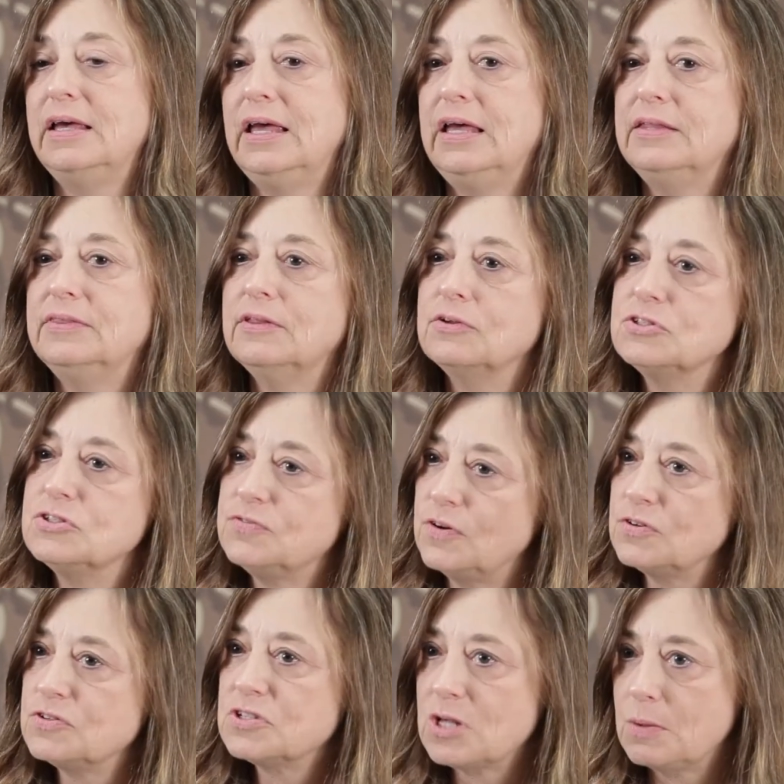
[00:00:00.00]
And those
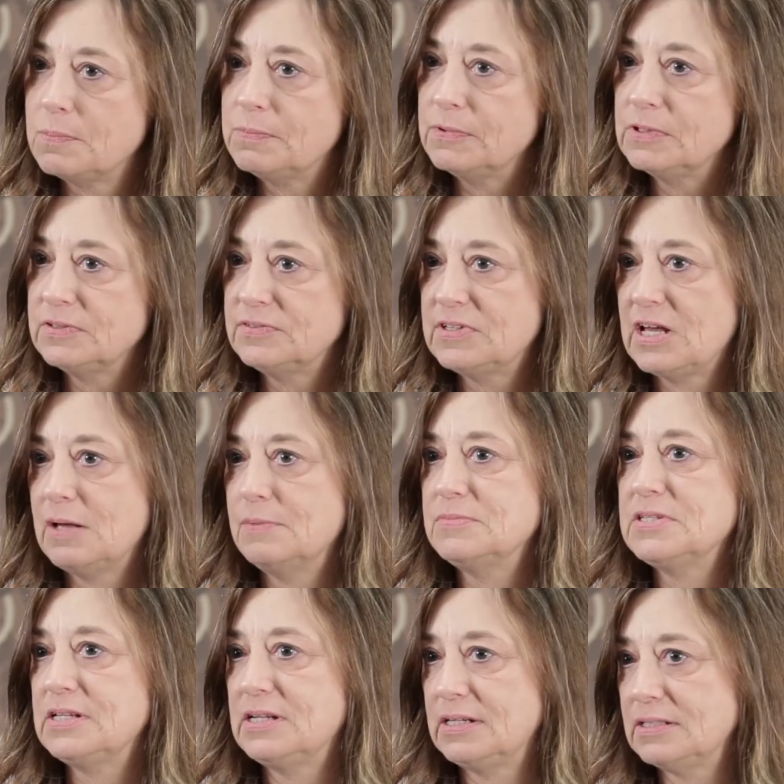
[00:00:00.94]
first couple of
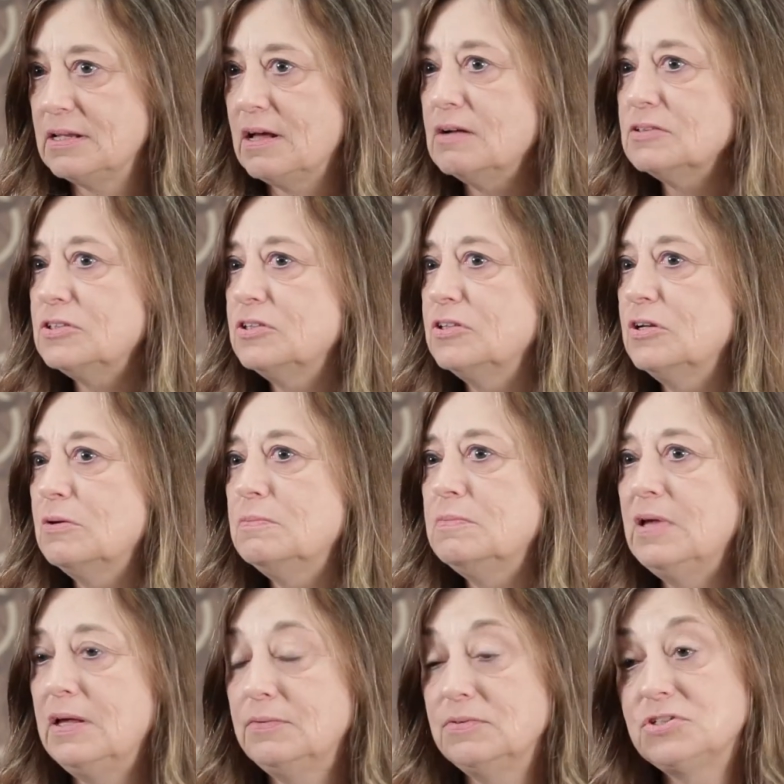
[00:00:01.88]
times that I talked to
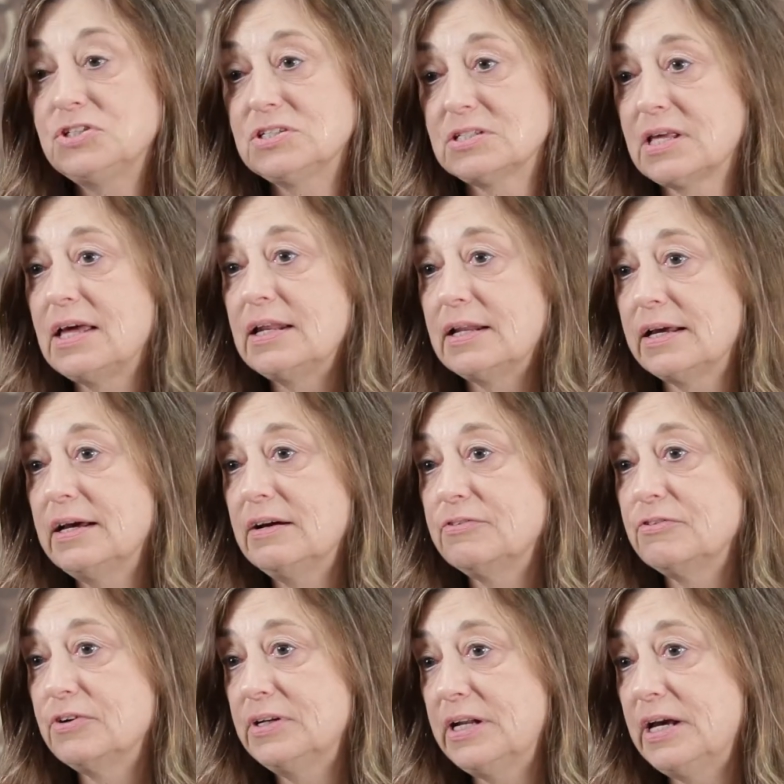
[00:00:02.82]
him, he was just kind of
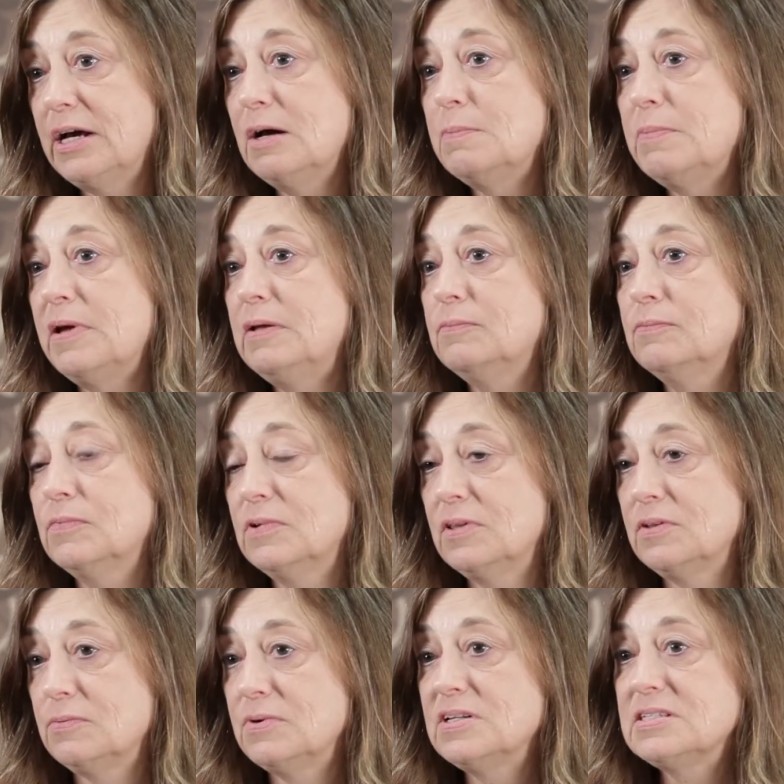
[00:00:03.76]
covering up. And one
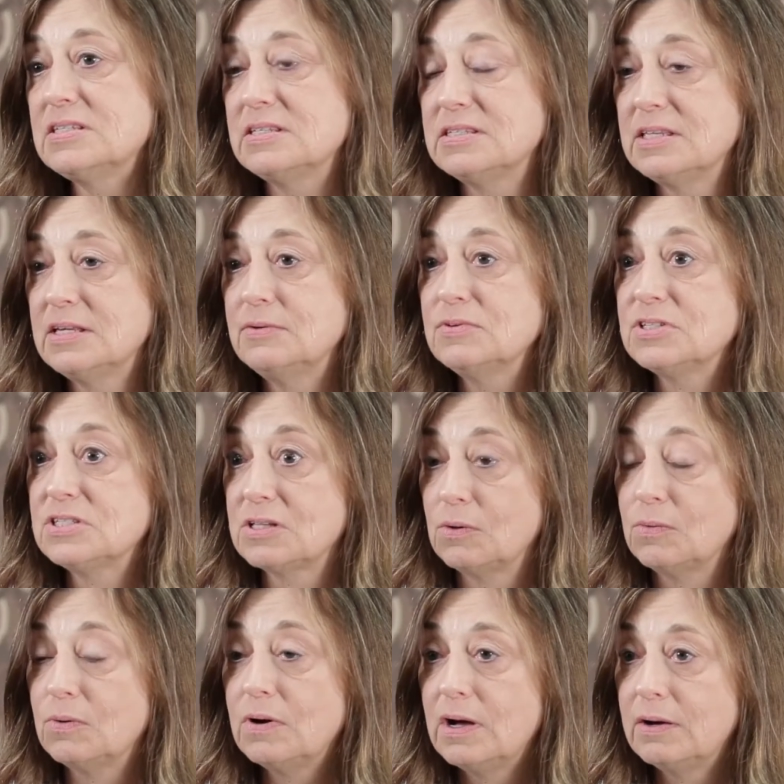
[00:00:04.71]
of the reasons he was
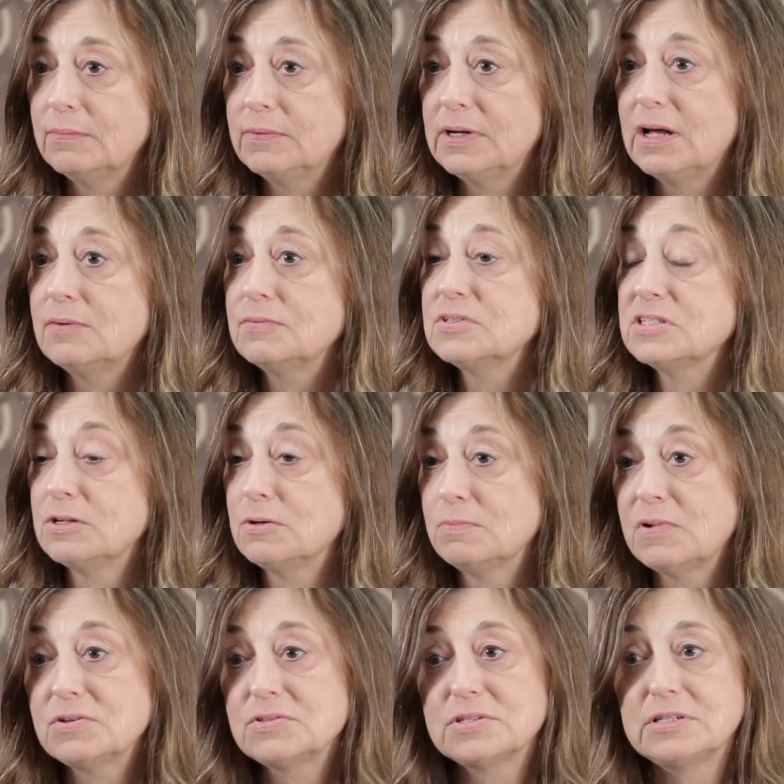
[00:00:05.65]
so quiet when I was there
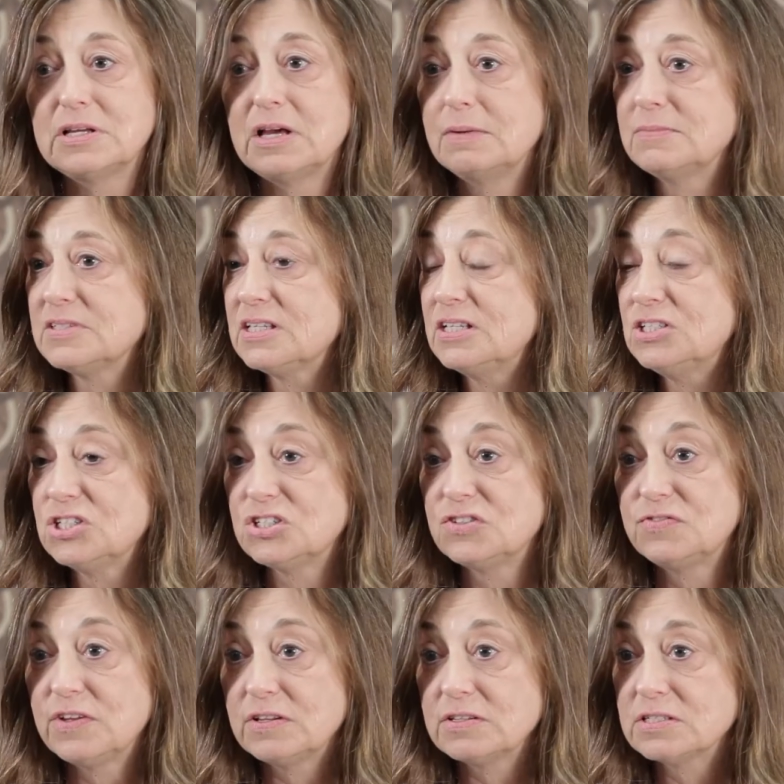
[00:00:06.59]
most of the time is he
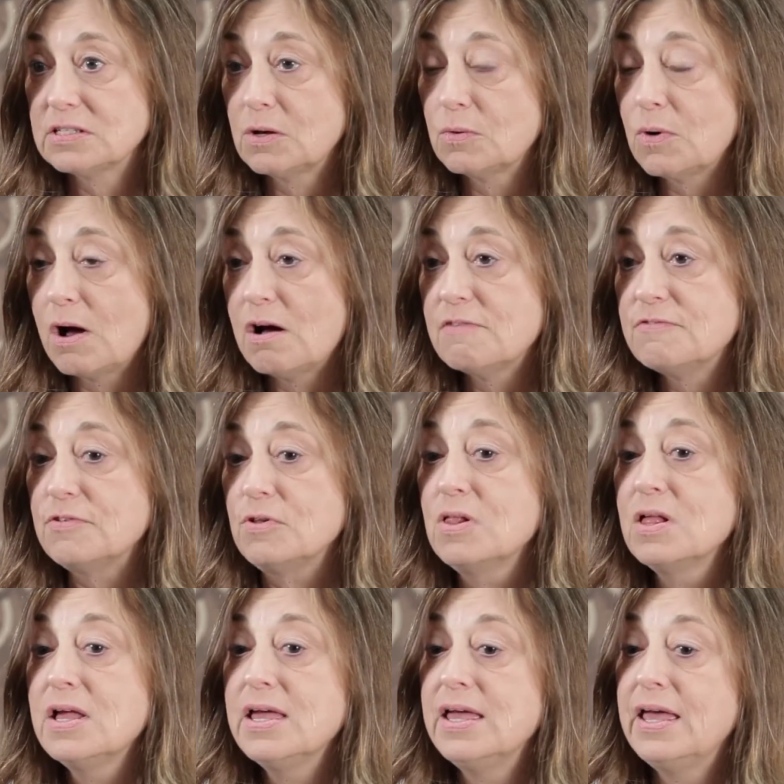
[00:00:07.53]
just felt so
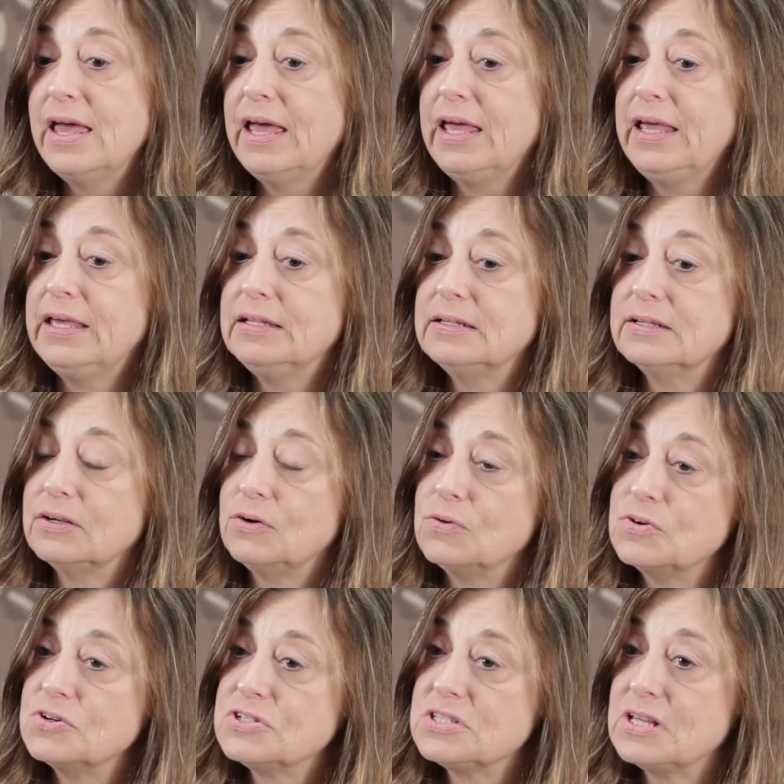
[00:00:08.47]
awful. And of
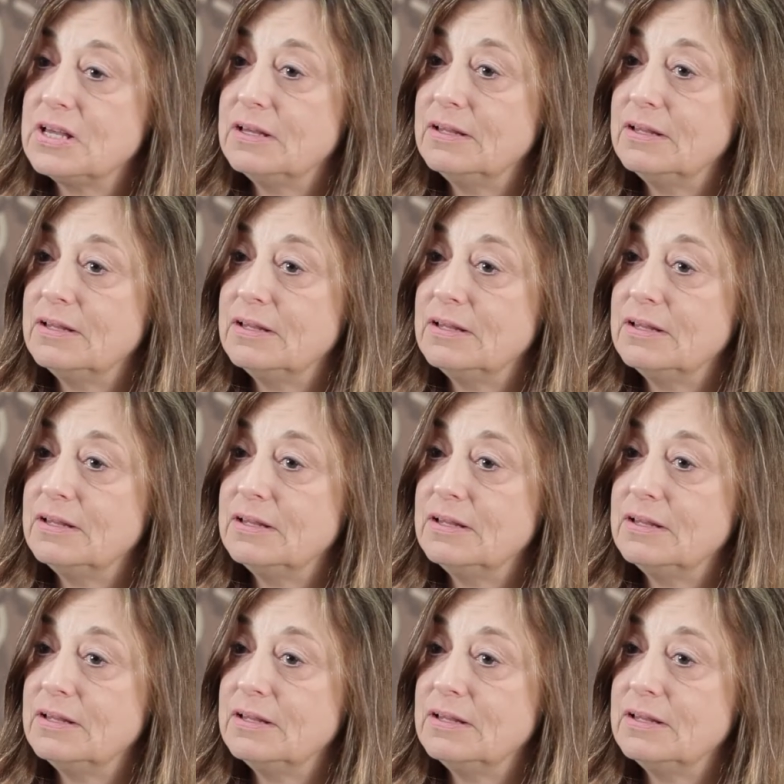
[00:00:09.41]
course,